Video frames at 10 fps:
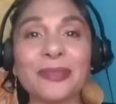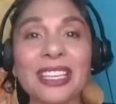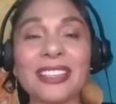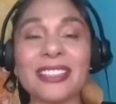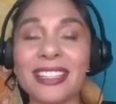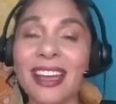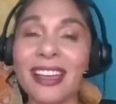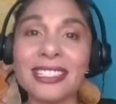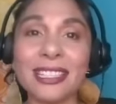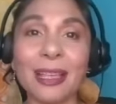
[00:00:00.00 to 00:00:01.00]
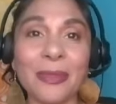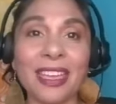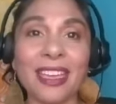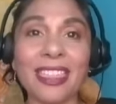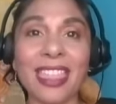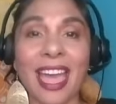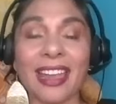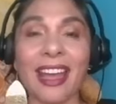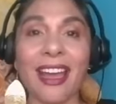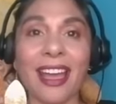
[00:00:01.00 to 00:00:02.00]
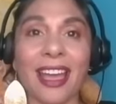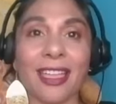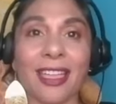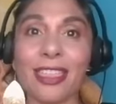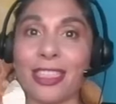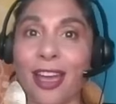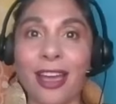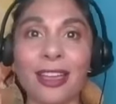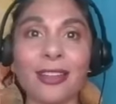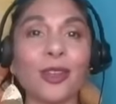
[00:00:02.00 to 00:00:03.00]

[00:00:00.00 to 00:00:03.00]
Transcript: is not something that I thought,